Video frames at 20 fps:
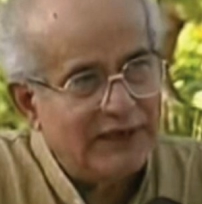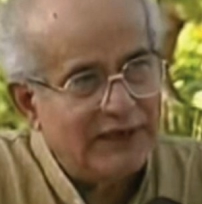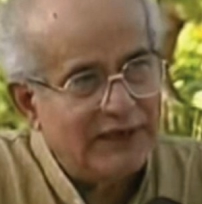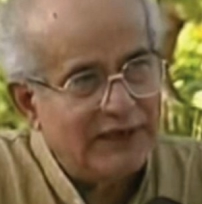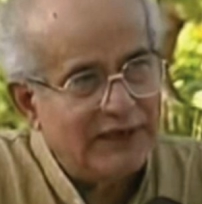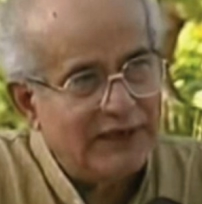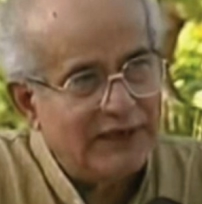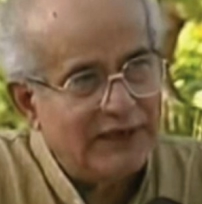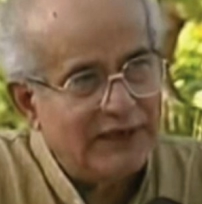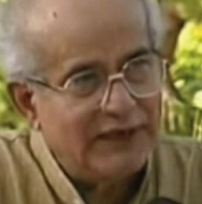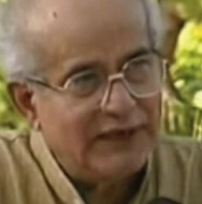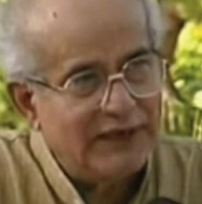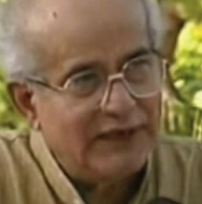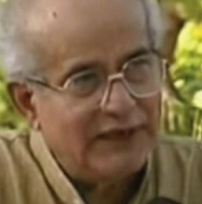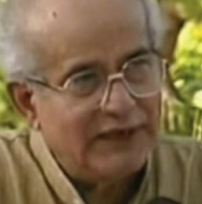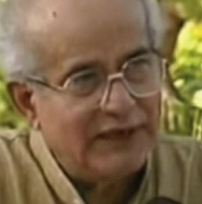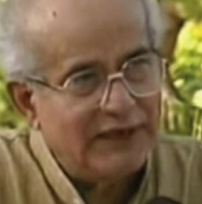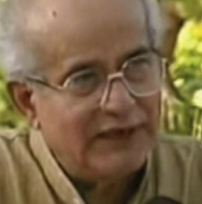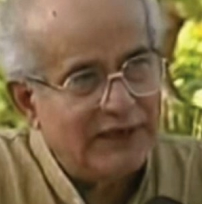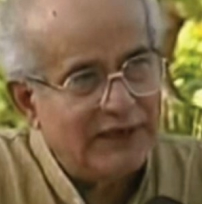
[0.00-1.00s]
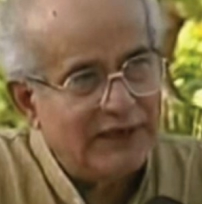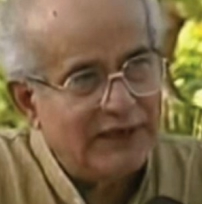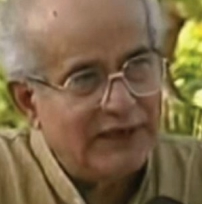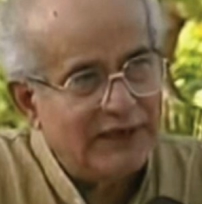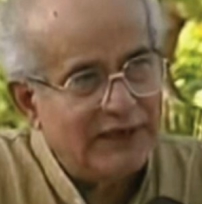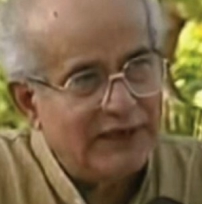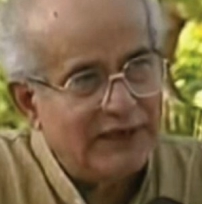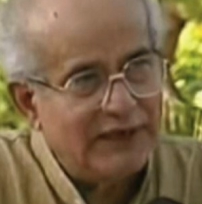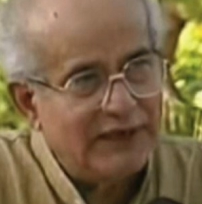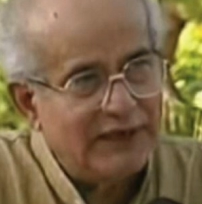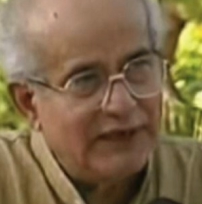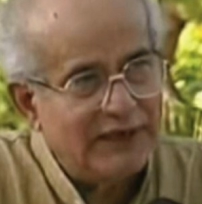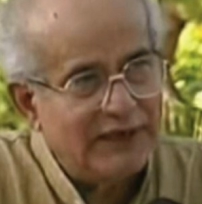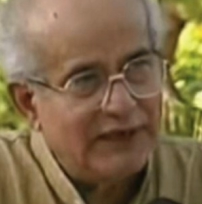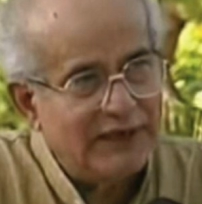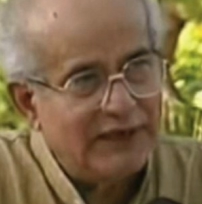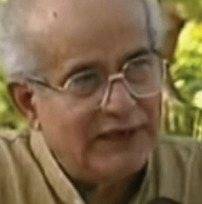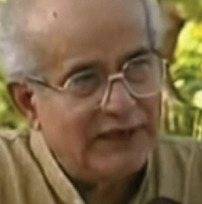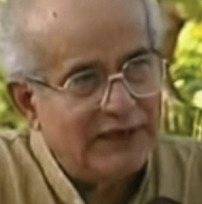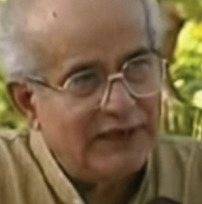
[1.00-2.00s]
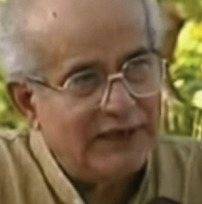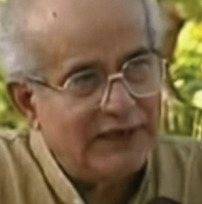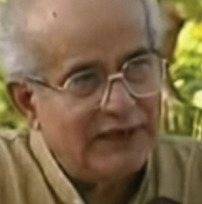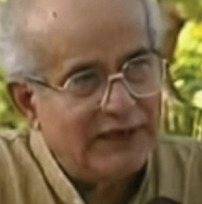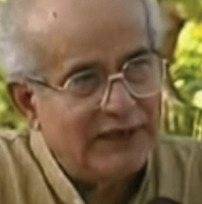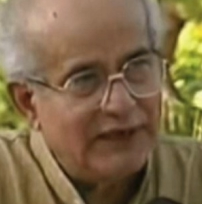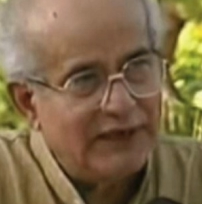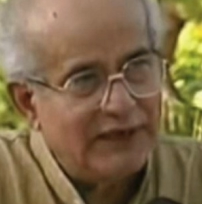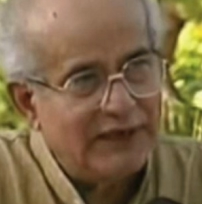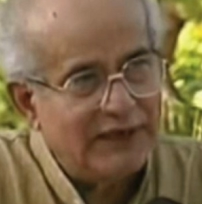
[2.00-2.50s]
Nobody speaks.